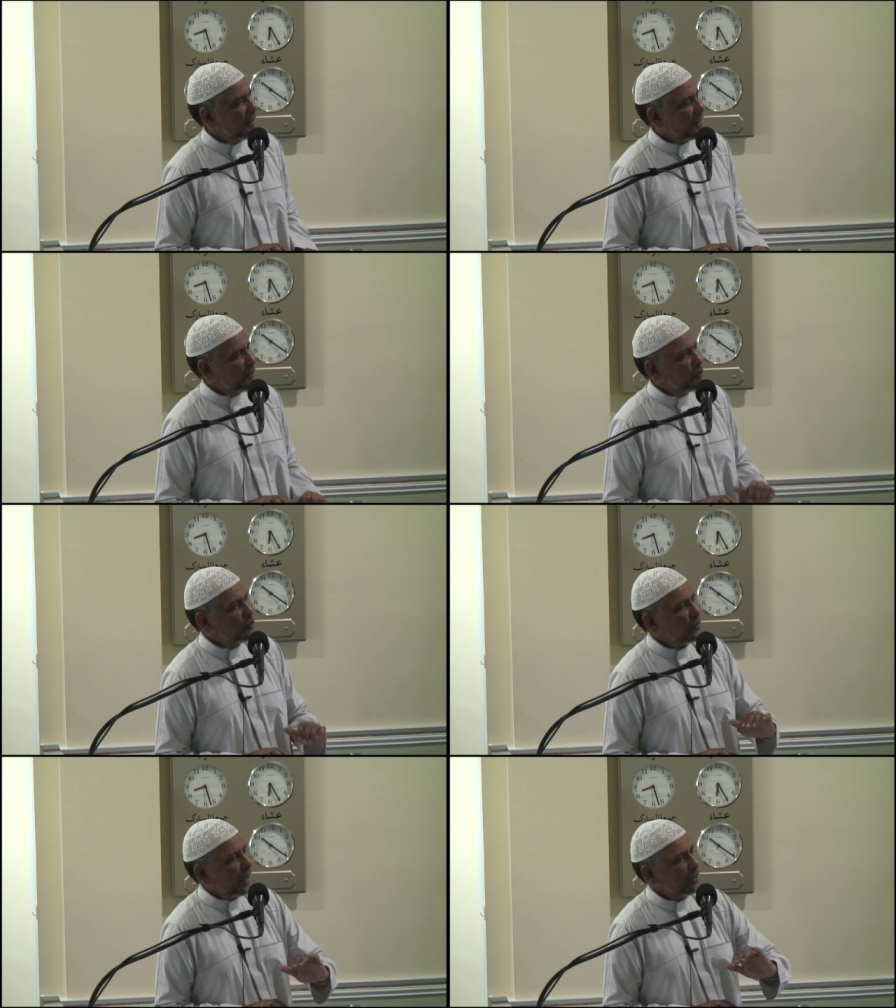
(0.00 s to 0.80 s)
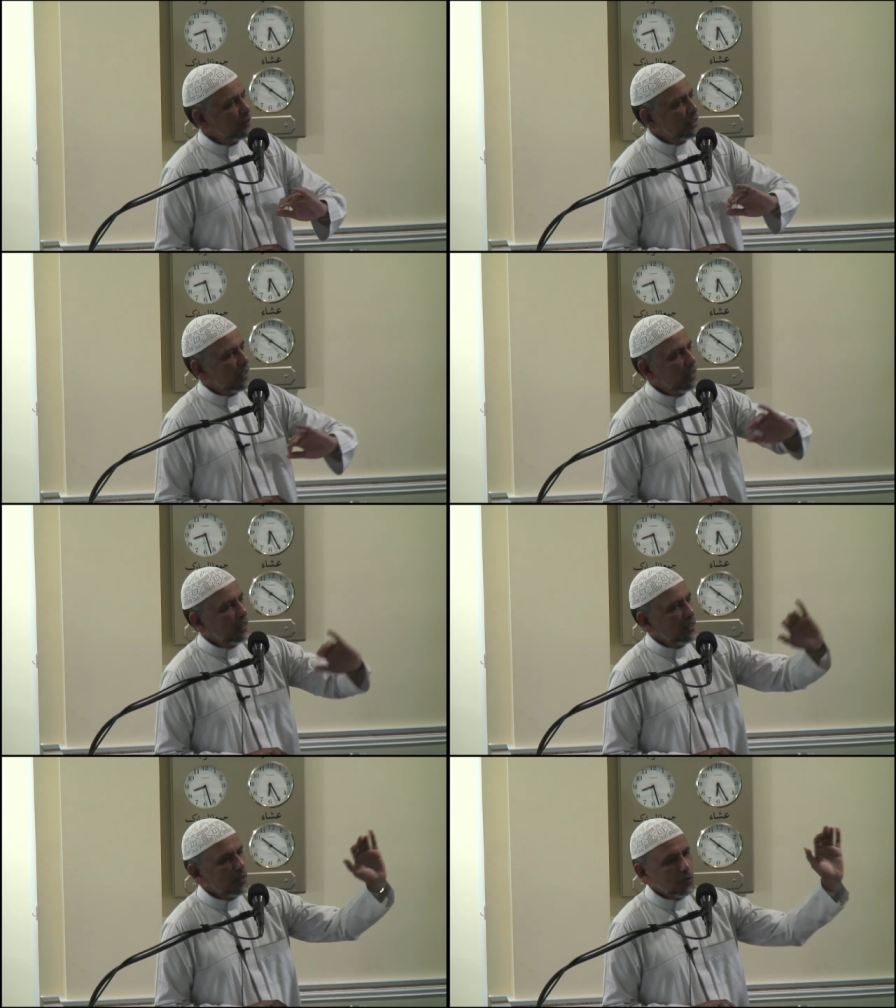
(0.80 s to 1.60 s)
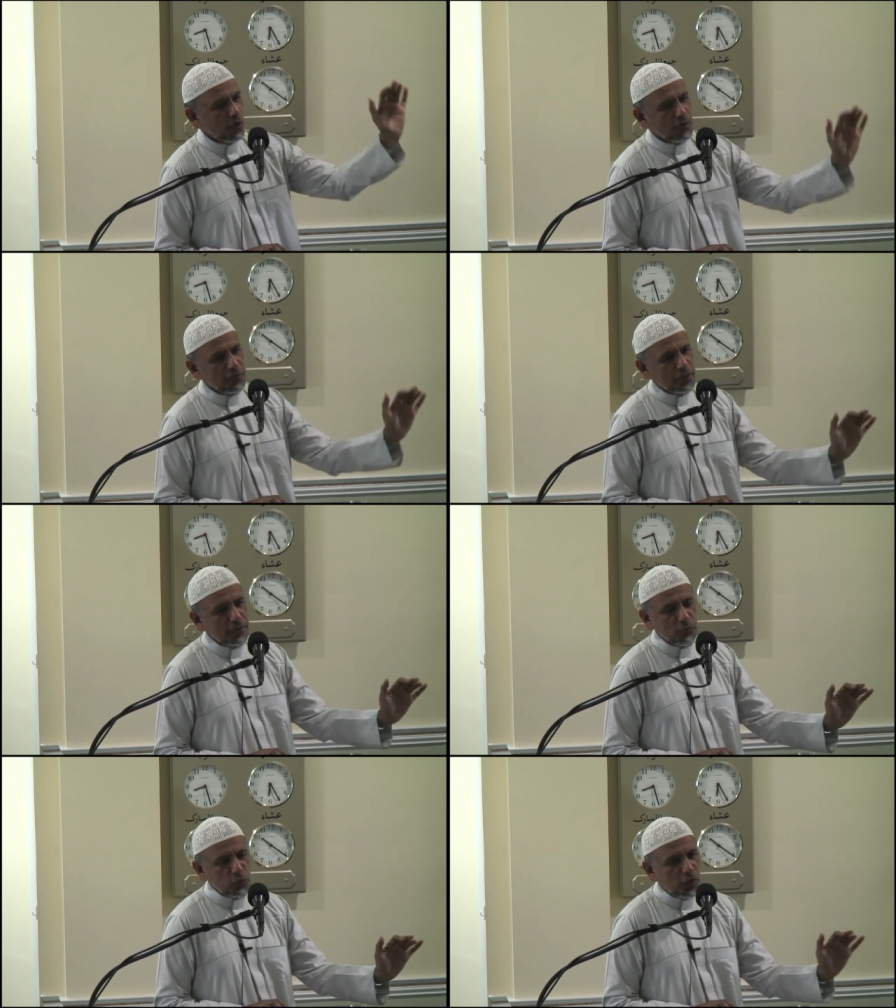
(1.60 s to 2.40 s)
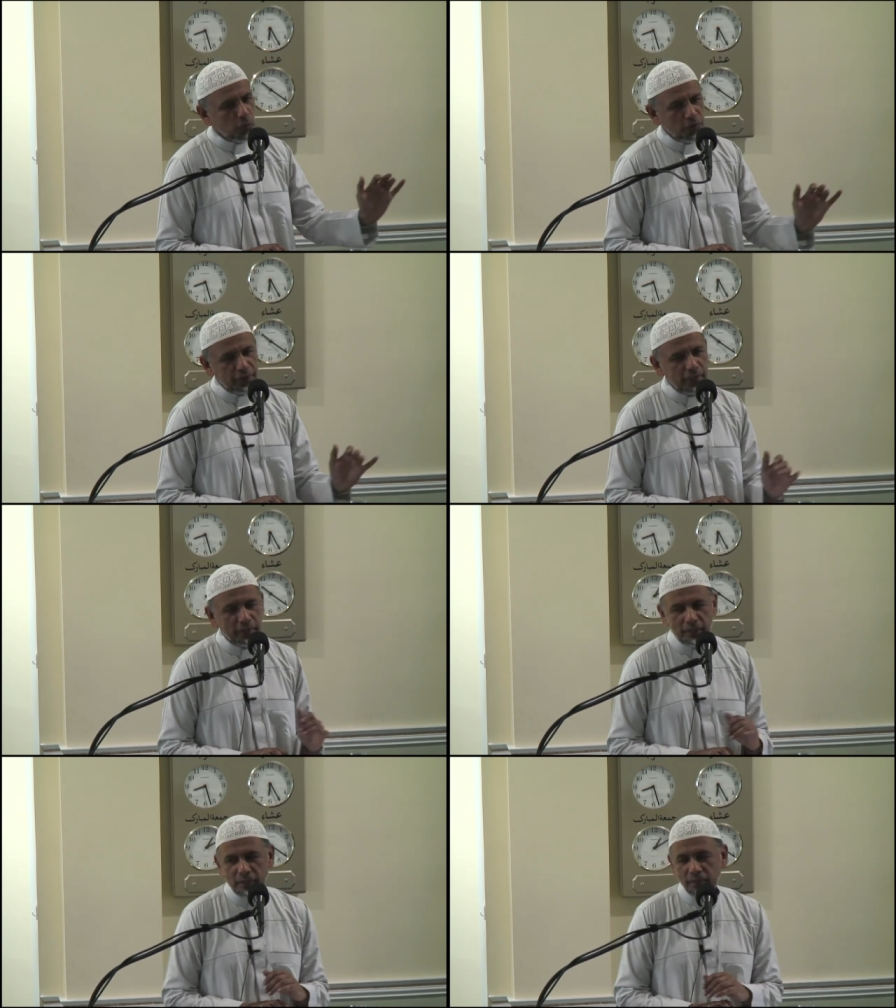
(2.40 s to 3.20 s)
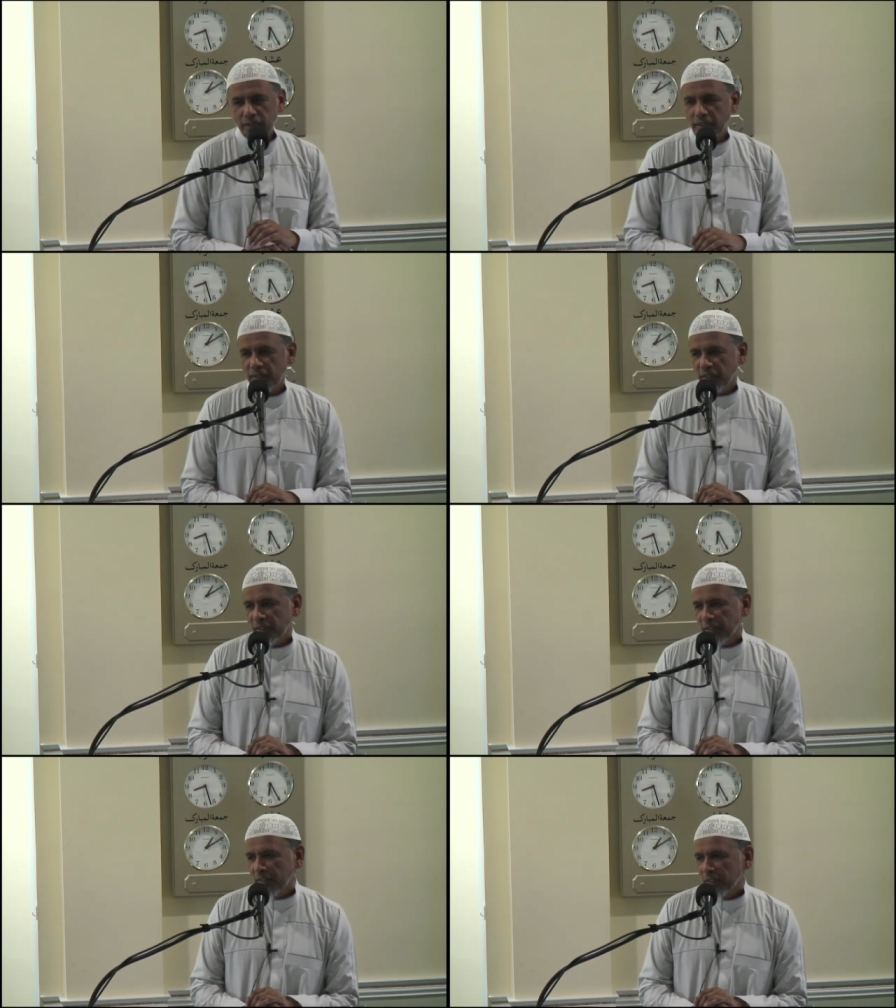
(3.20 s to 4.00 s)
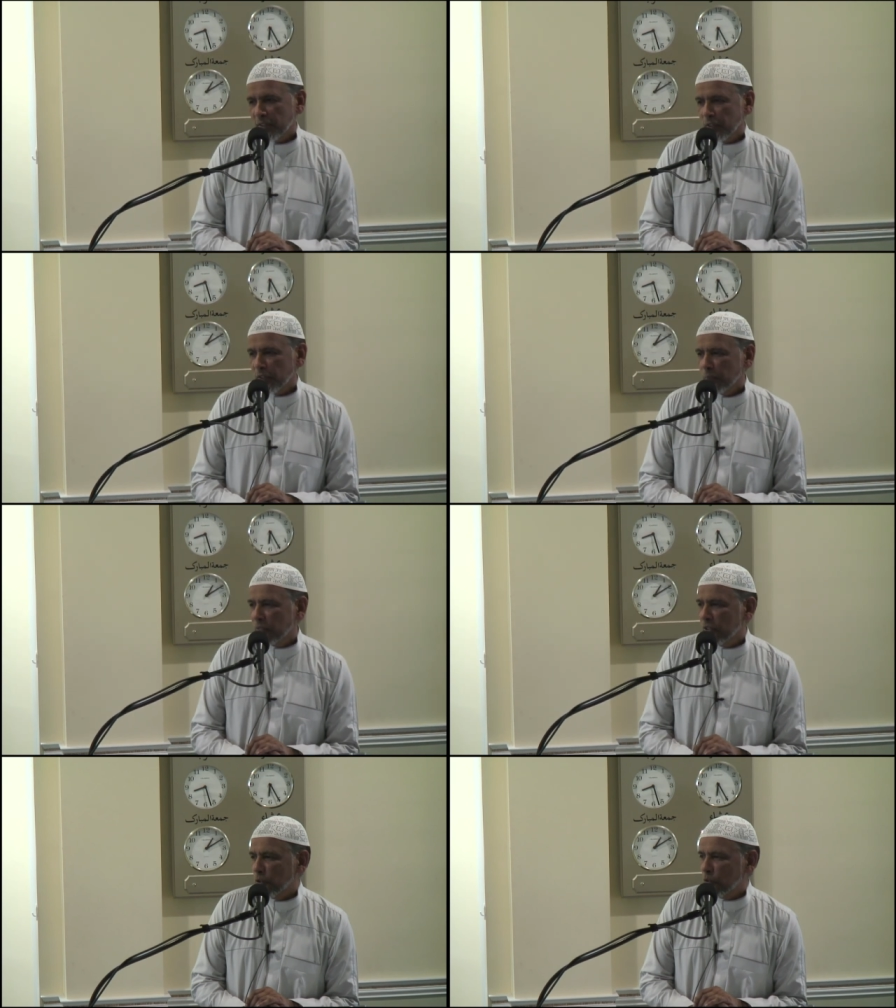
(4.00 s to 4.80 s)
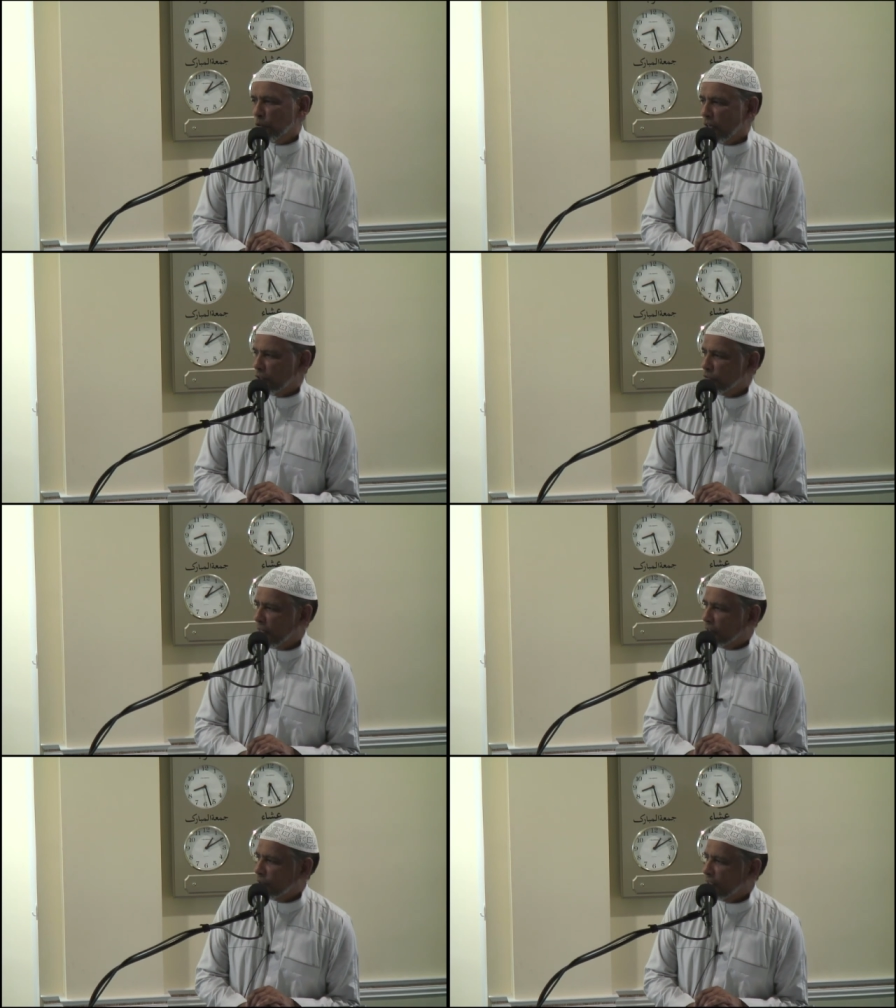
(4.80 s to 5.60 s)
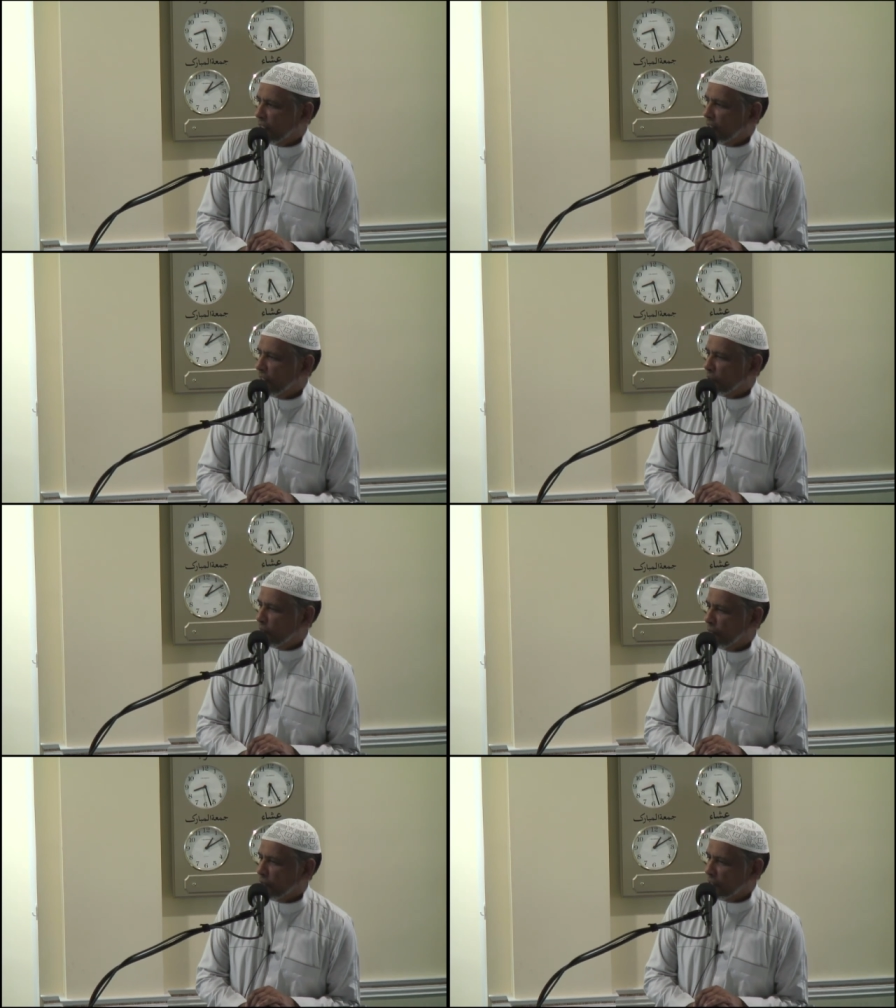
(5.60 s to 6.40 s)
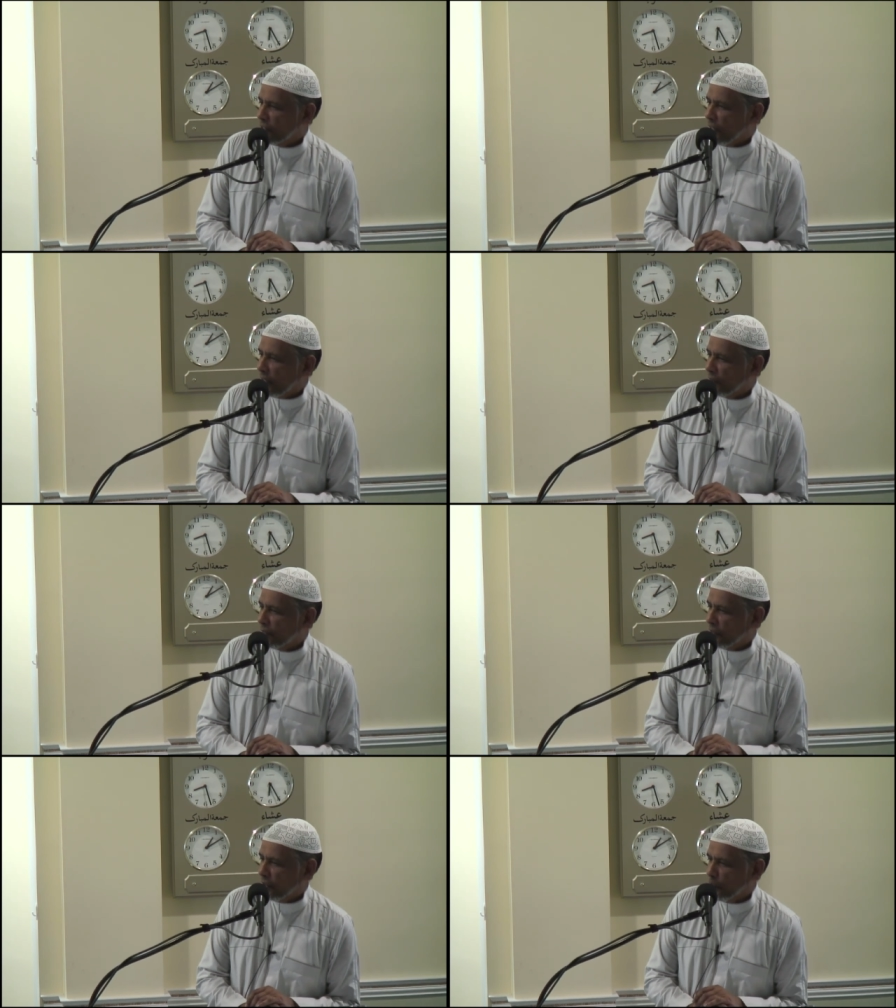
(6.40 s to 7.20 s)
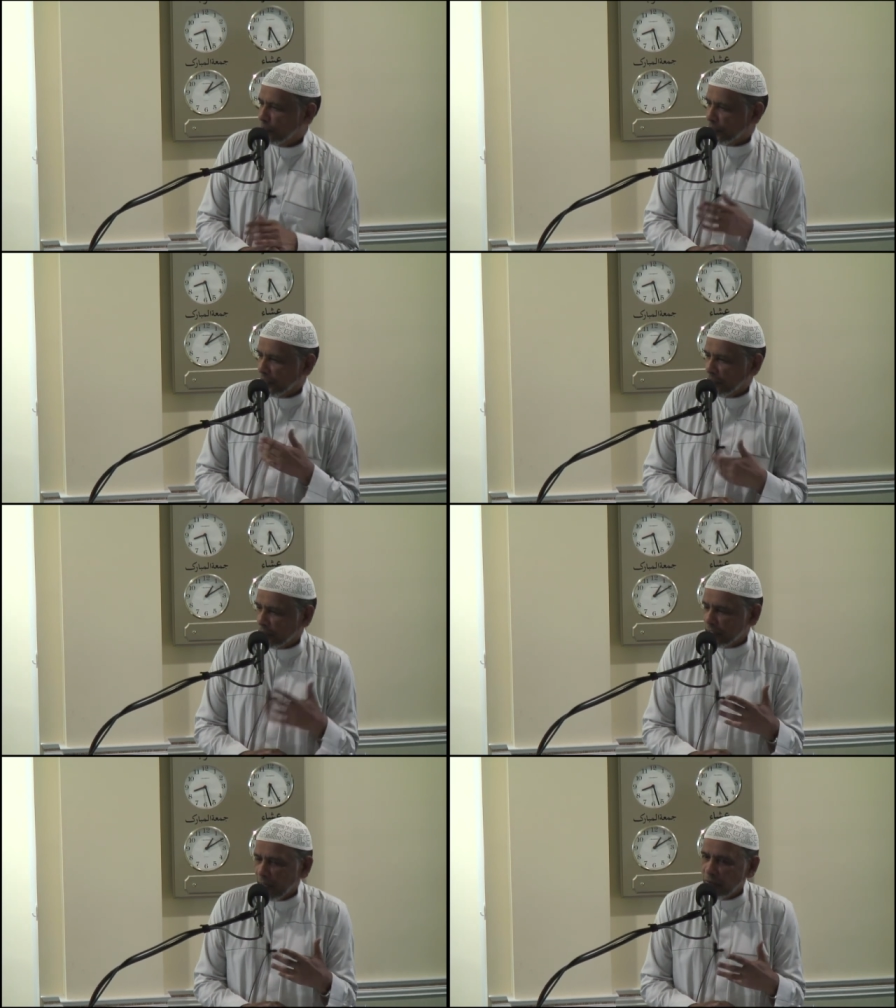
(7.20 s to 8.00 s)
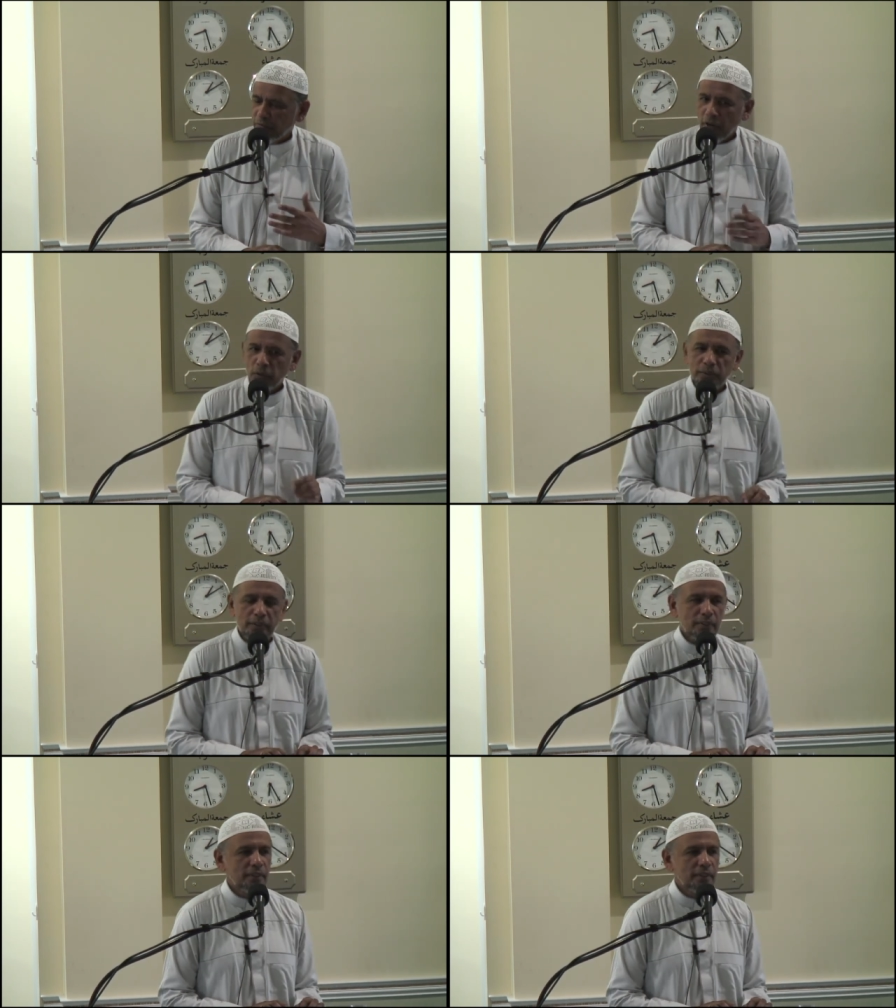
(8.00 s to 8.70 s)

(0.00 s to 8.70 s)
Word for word: that you try to take care of the, the world but you do not try to take care of yourself. You burn yourself out.